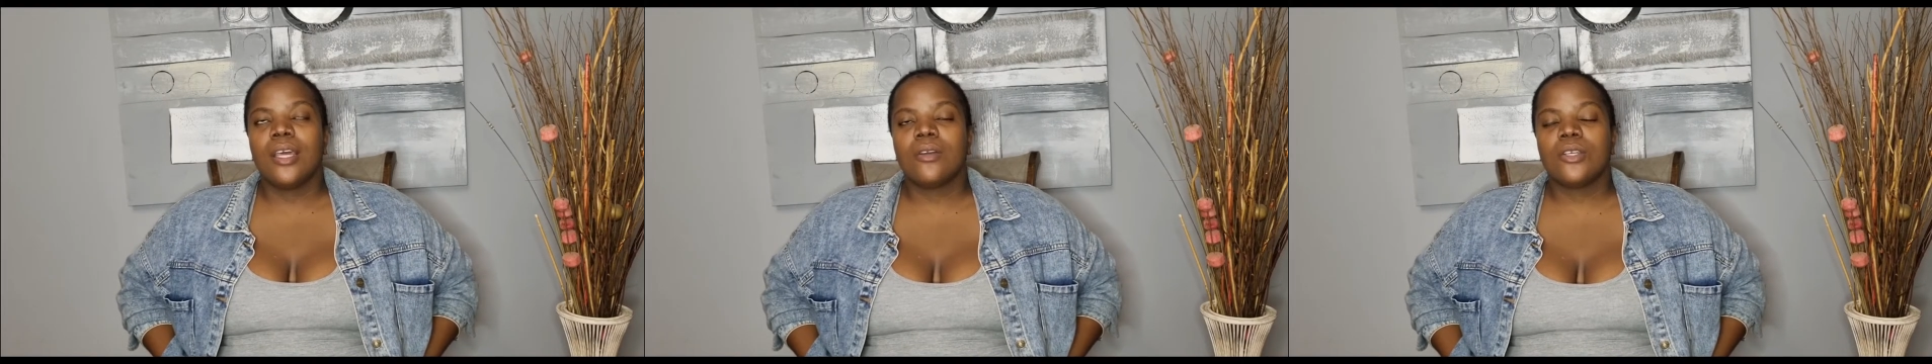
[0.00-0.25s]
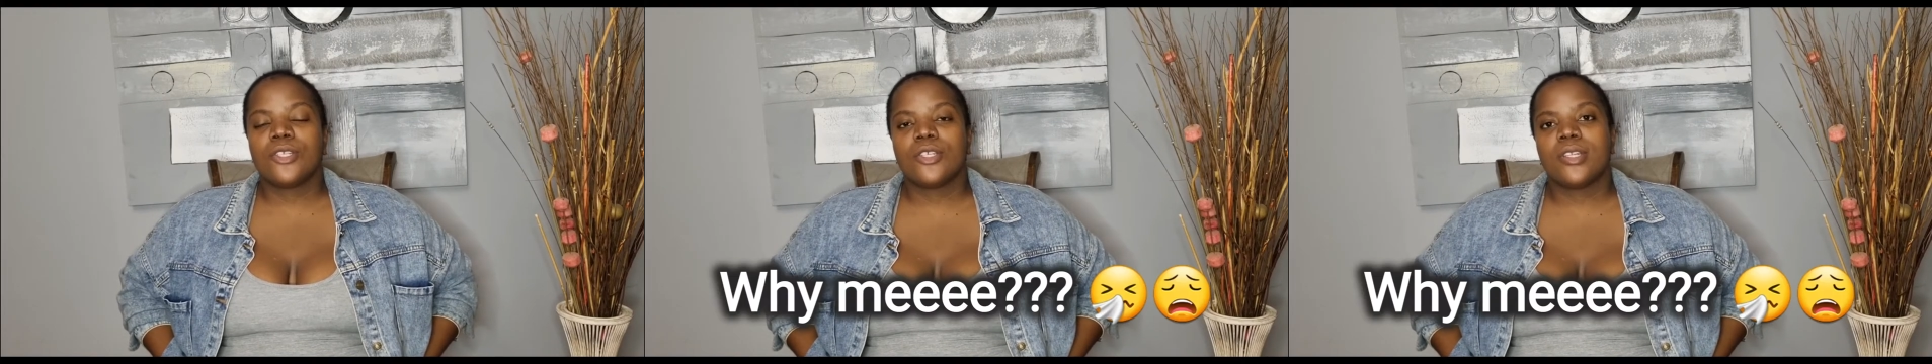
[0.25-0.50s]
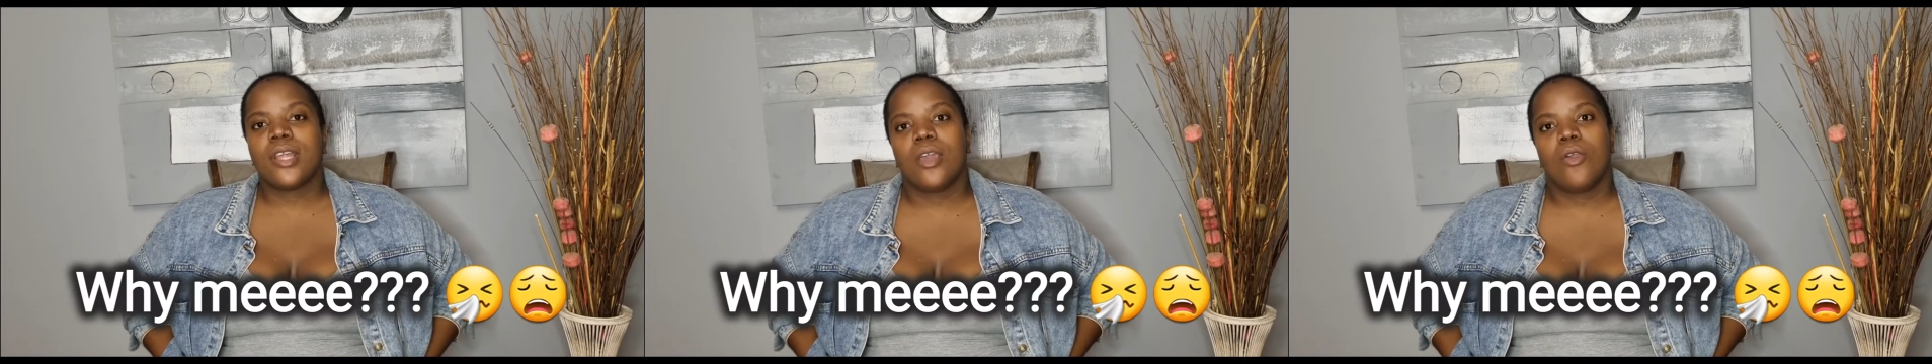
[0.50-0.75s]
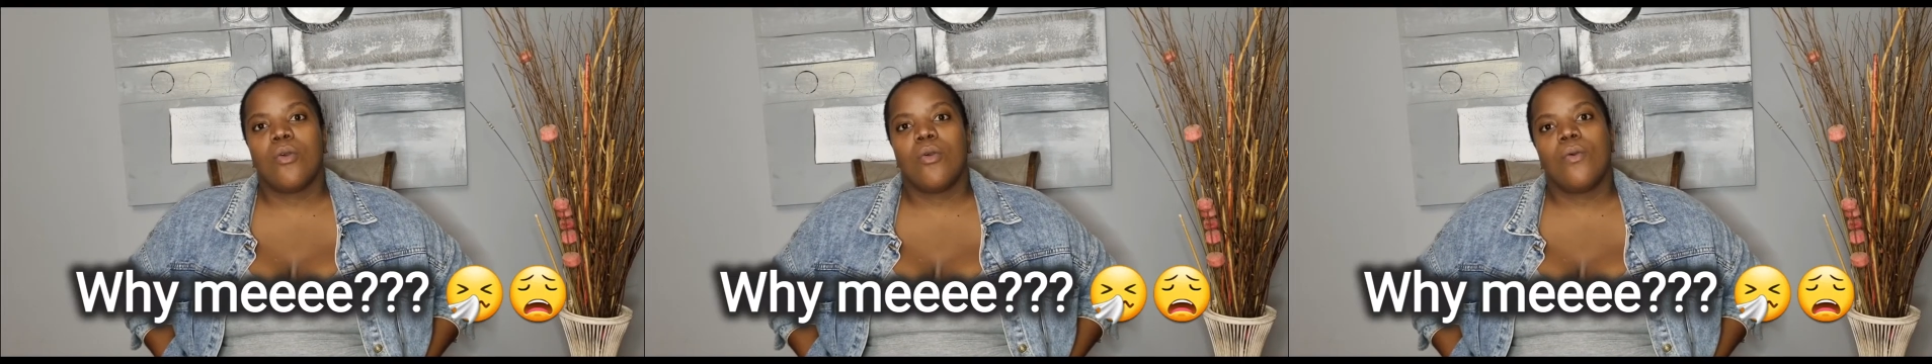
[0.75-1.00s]
And I was just
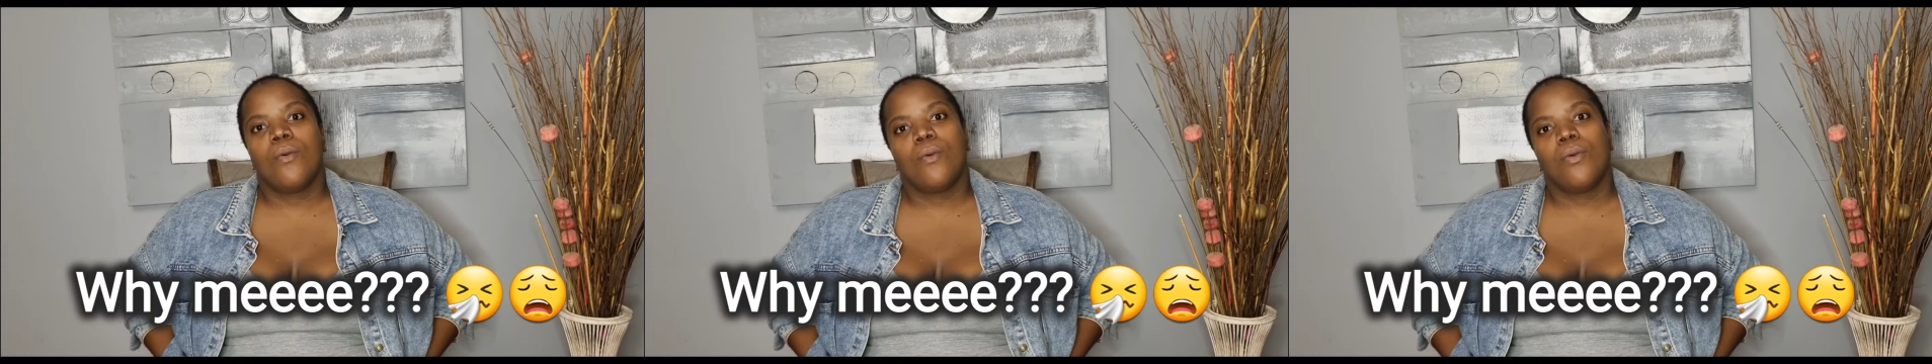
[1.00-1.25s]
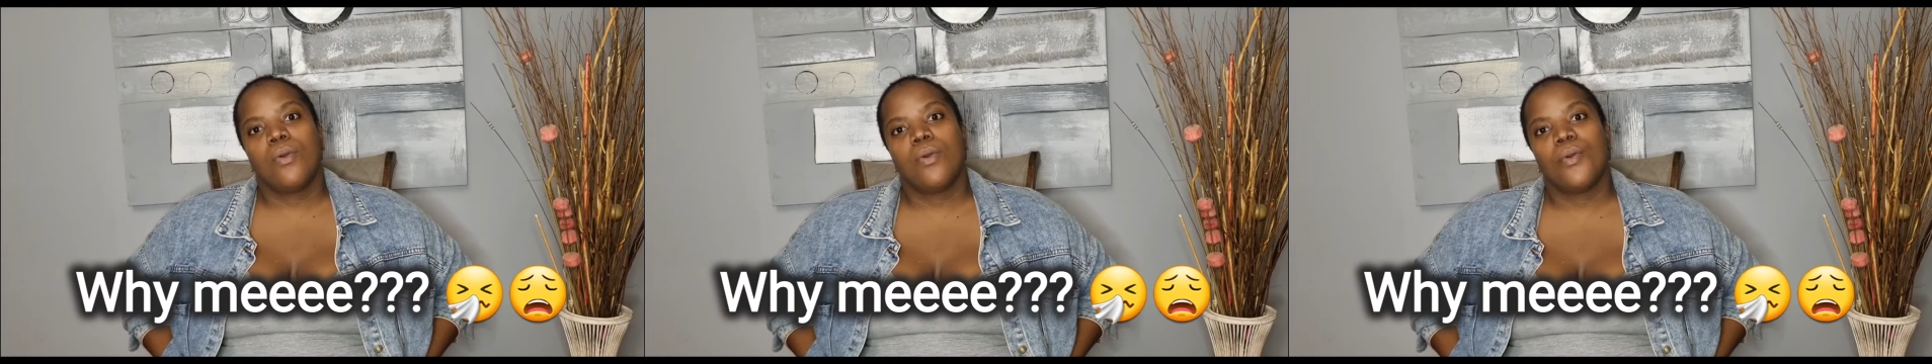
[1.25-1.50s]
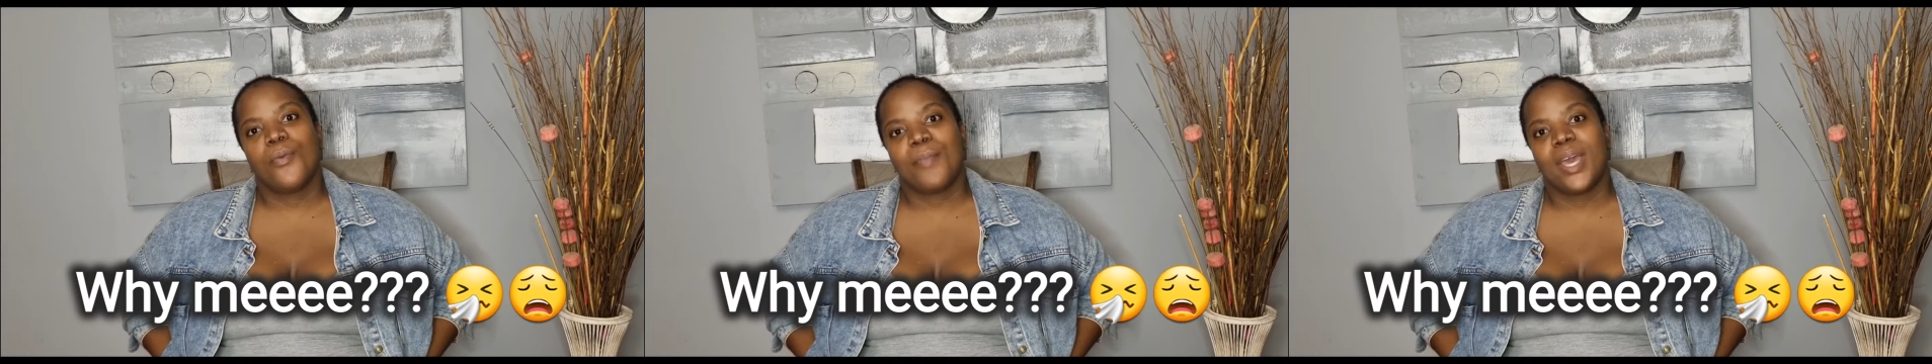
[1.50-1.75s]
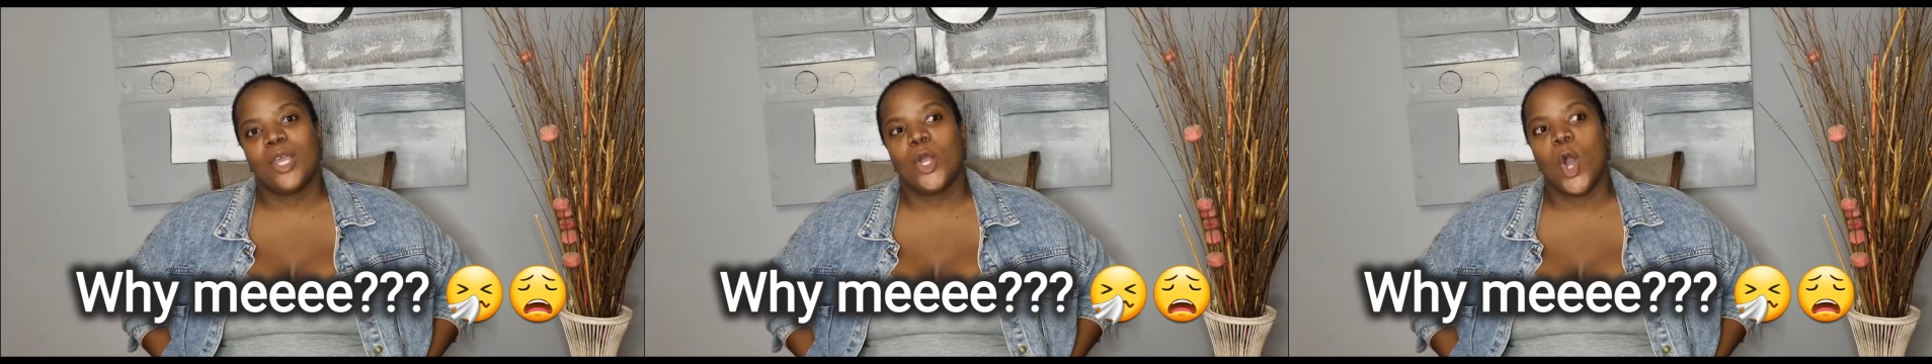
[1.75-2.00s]
like, oh
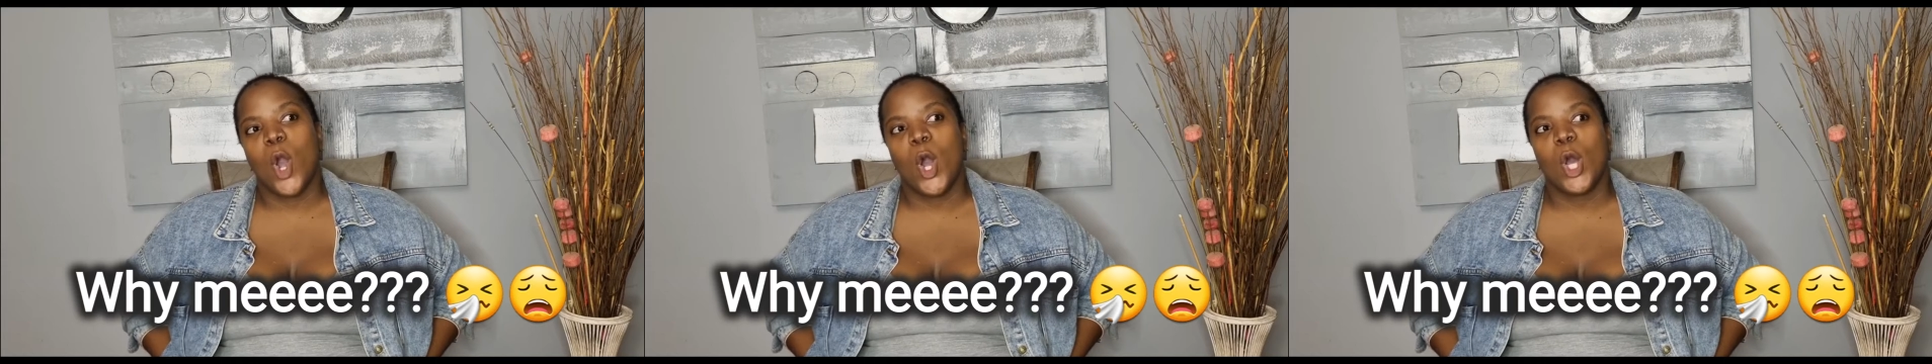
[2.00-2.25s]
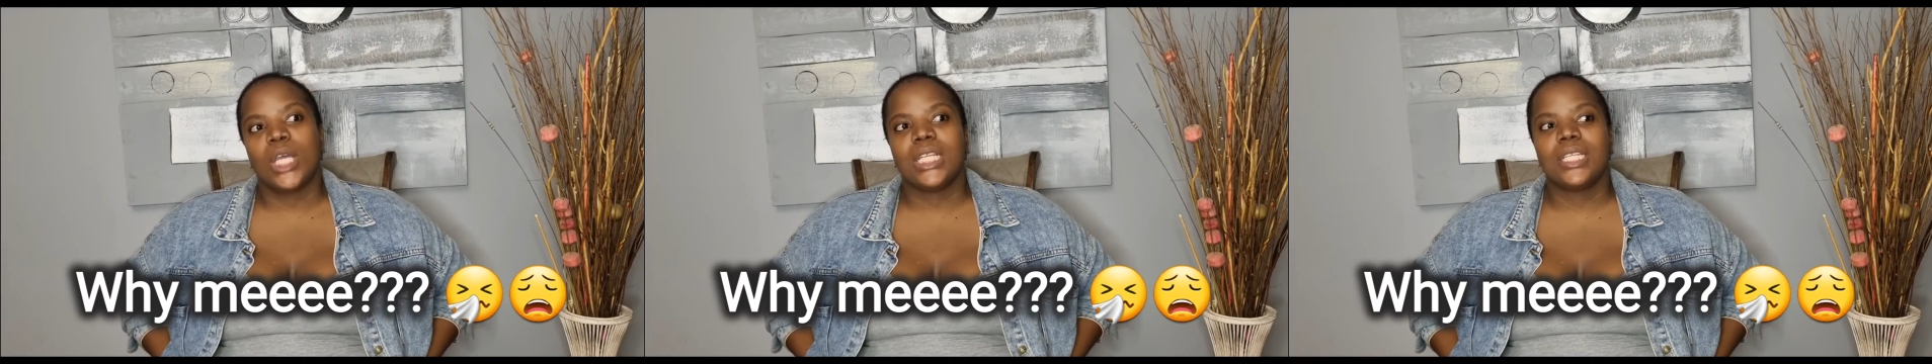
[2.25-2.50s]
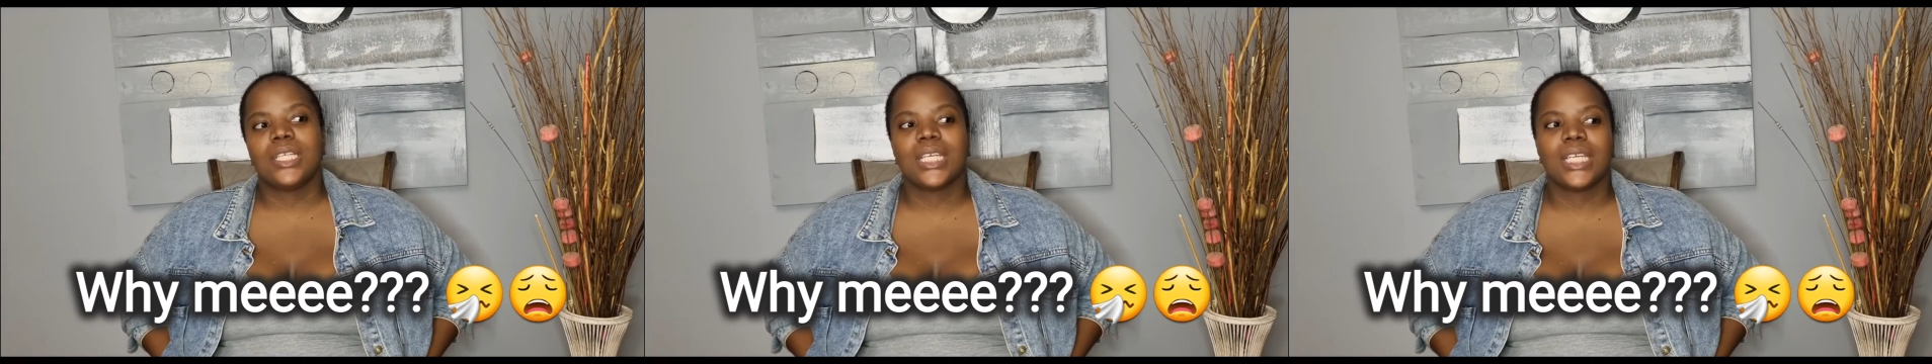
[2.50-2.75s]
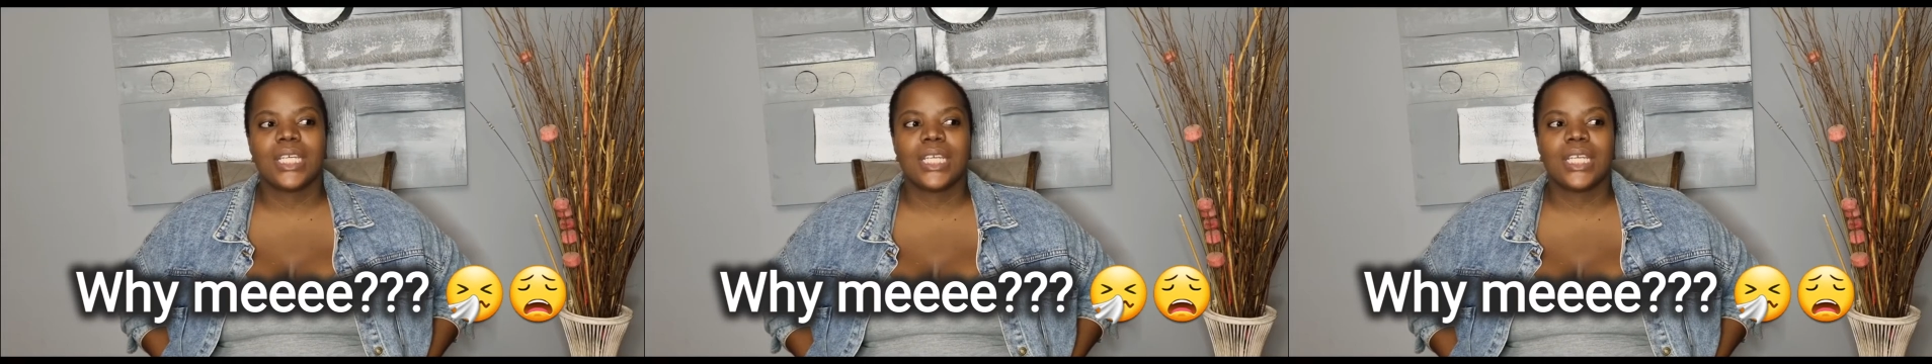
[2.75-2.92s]
my God.